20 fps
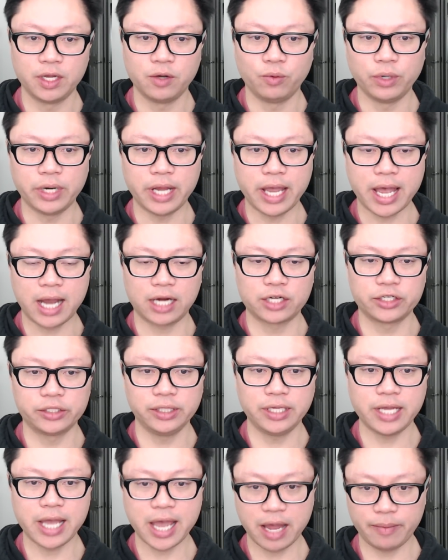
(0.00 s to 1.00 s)
What
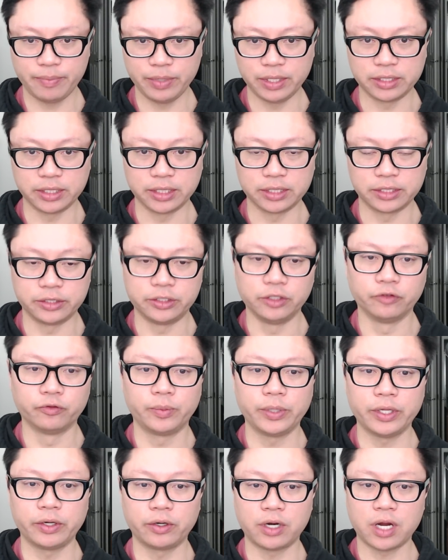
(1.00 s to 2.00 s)
actually happens is
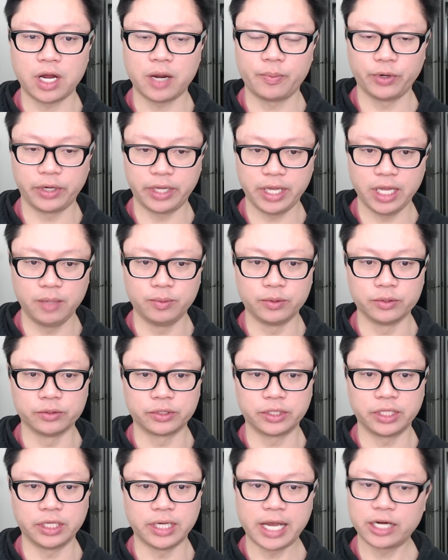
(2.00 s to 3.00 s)
silver-plated copper
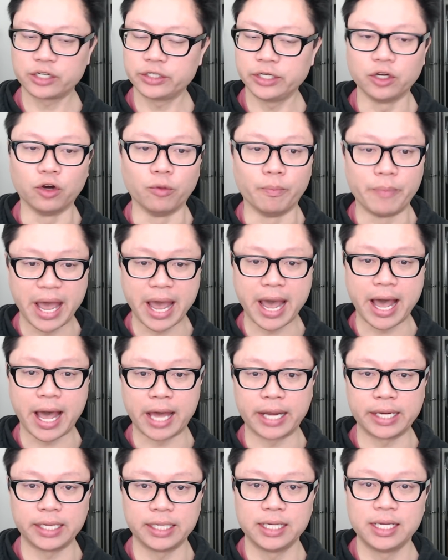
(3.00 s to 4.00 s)
cables can actually go
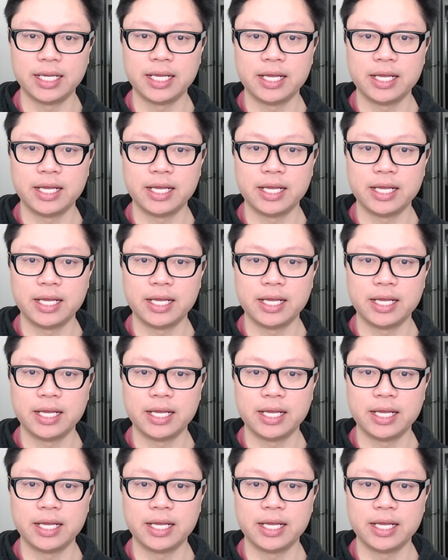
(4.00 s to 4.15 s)
bad,